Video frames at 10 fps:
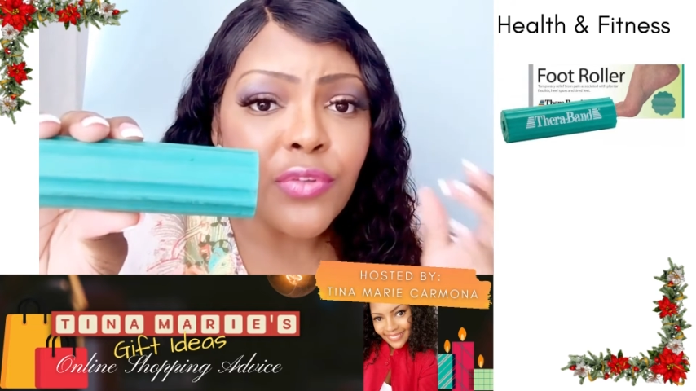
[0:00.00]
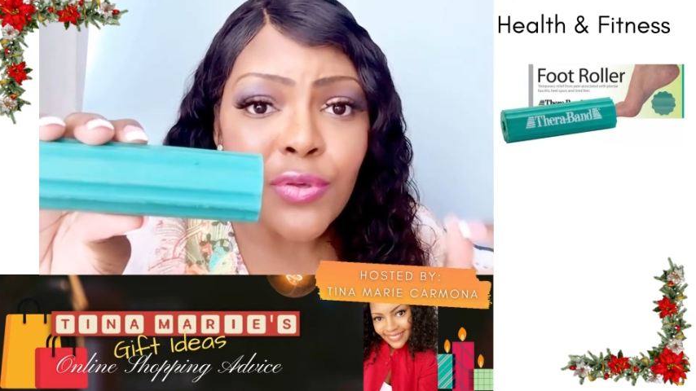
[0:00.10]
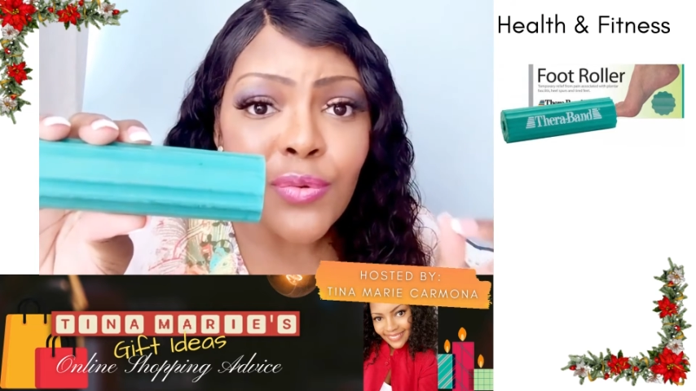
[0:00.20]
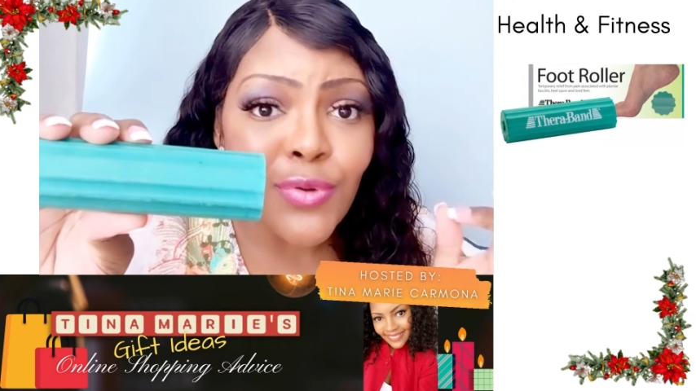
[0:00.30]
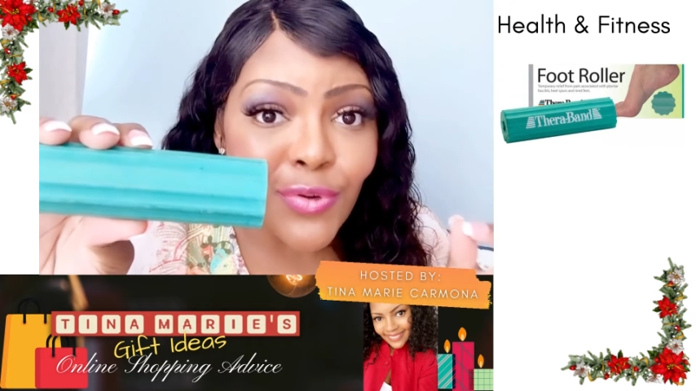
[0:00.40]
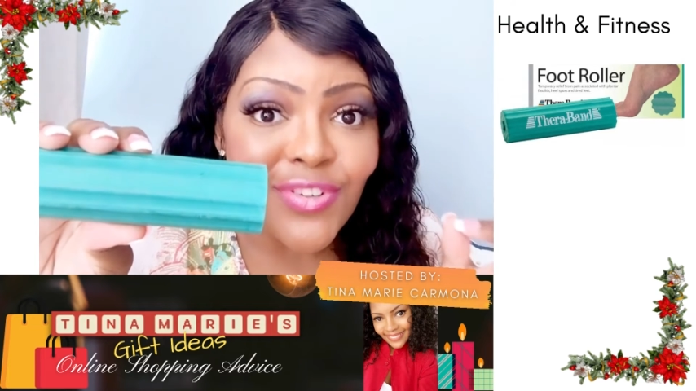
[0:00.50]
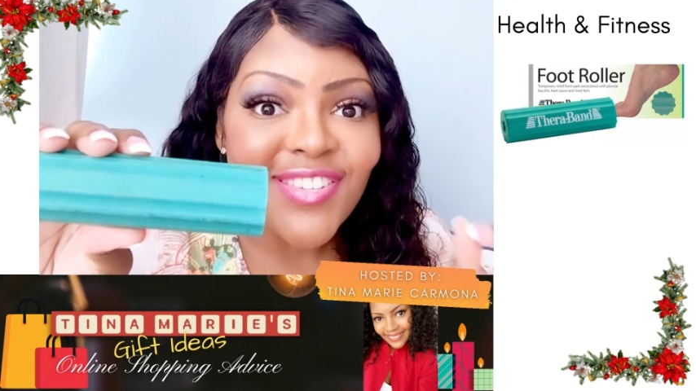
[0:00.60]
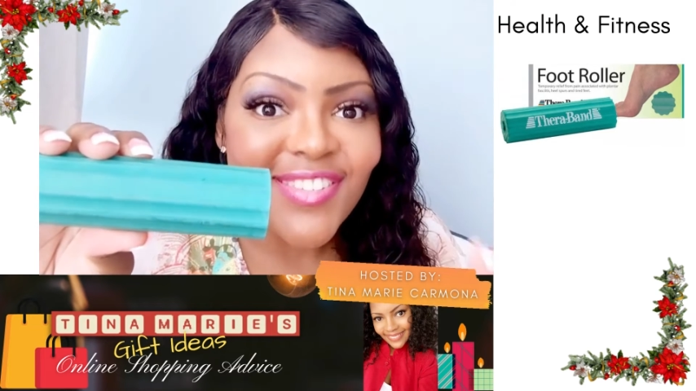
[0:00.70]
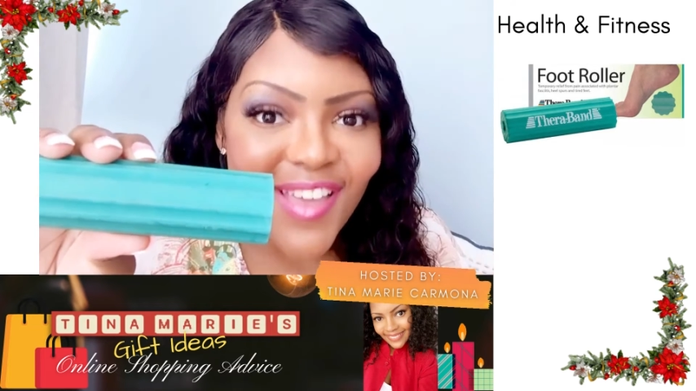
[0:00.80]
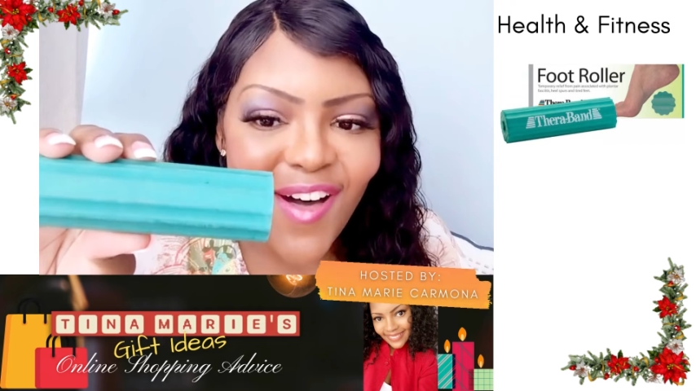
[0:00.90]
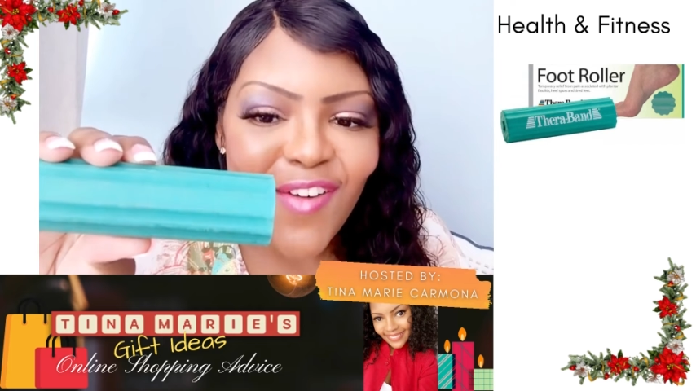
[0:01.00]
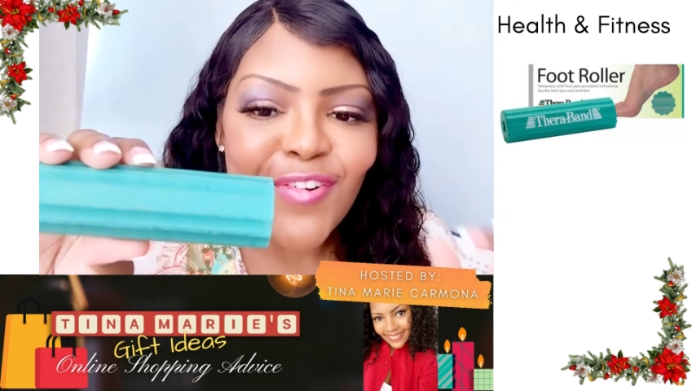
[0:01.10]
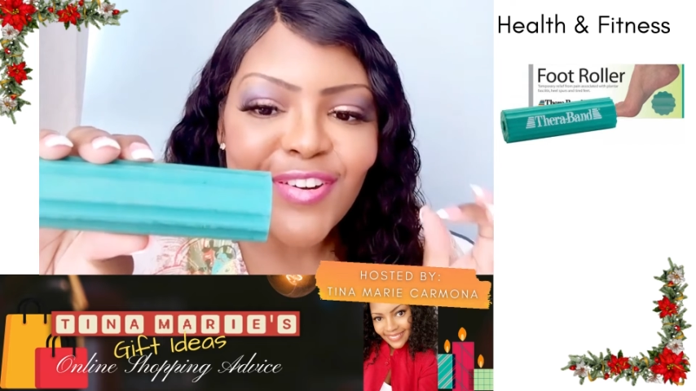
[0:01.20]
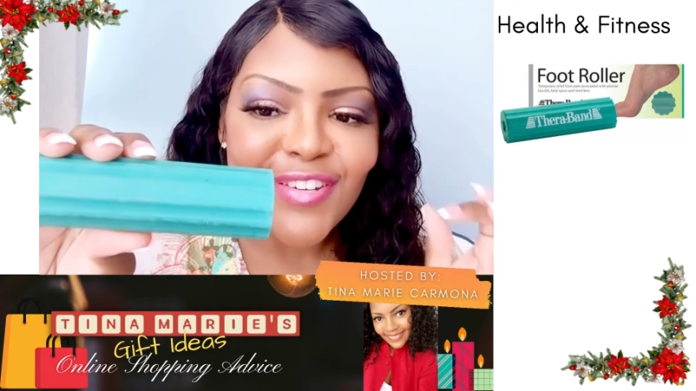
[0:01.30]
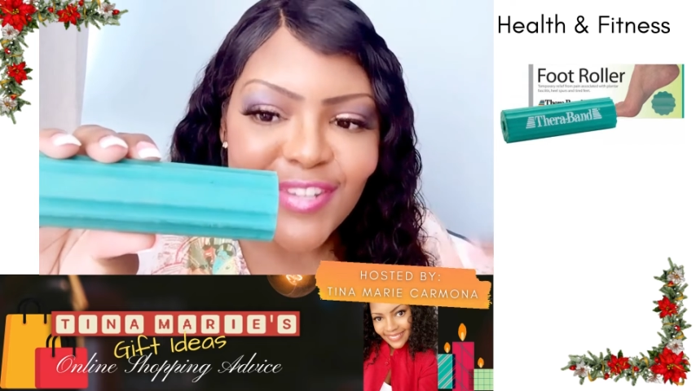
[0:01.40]
you yourself
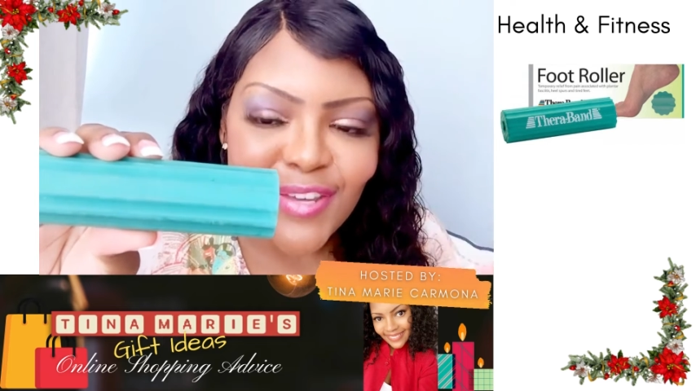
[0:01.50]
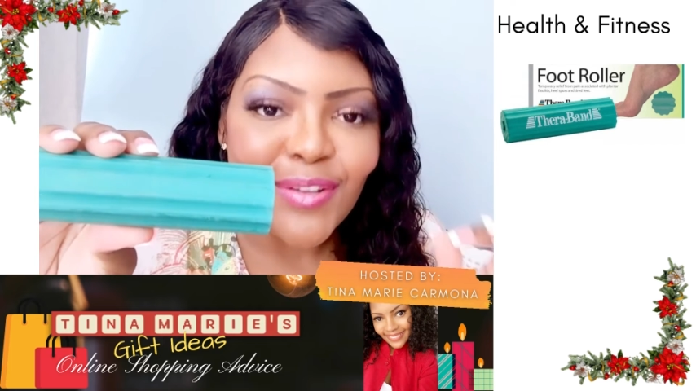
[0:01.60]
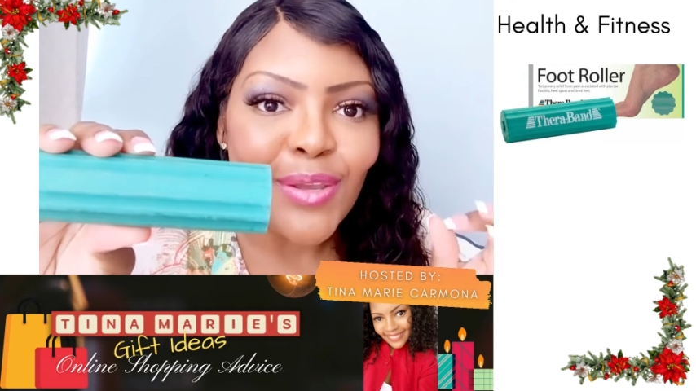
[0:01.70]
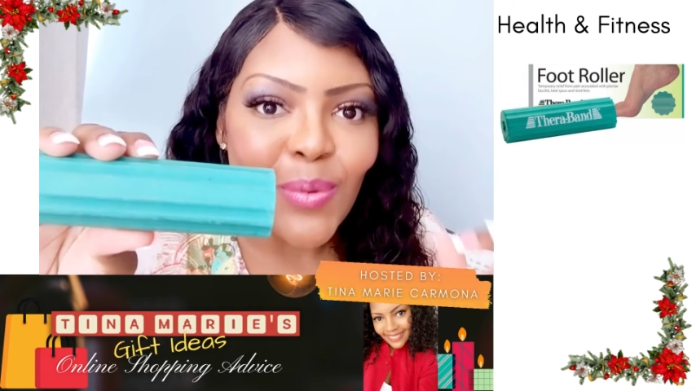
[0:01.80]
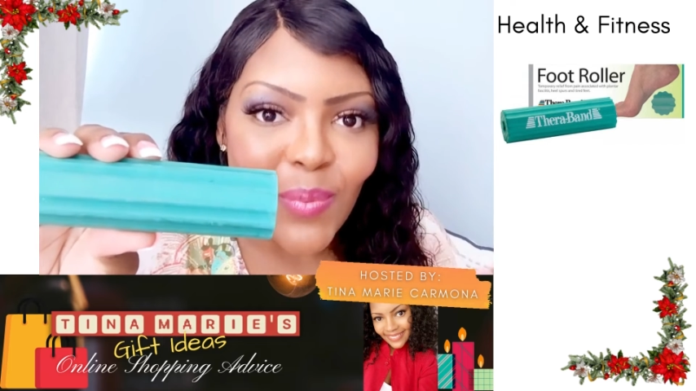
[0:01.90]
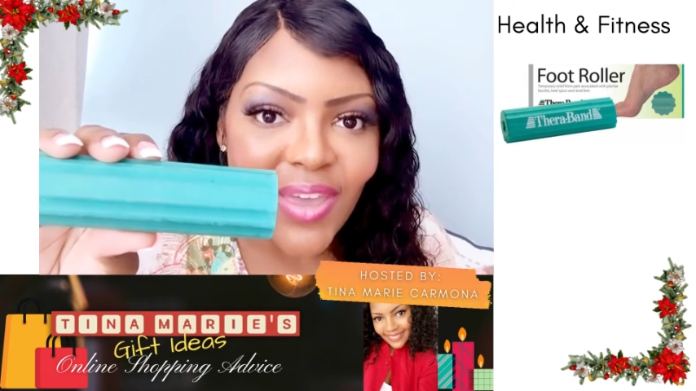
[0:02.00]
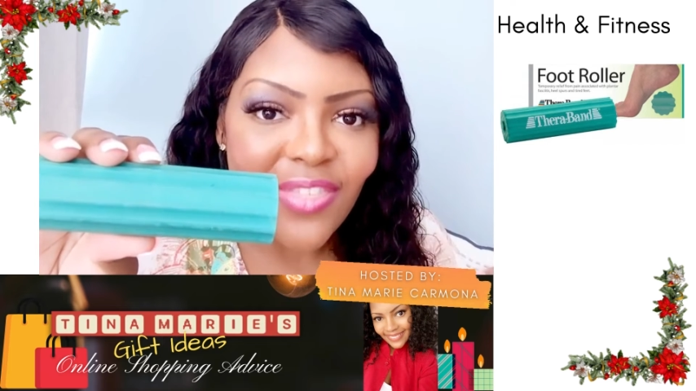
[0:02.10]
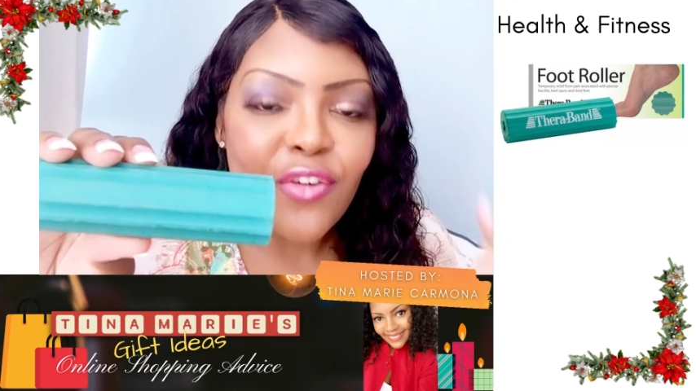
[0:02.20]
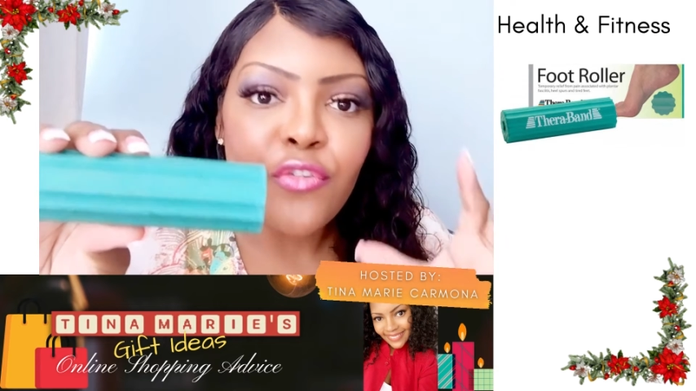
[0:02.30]
are dealing with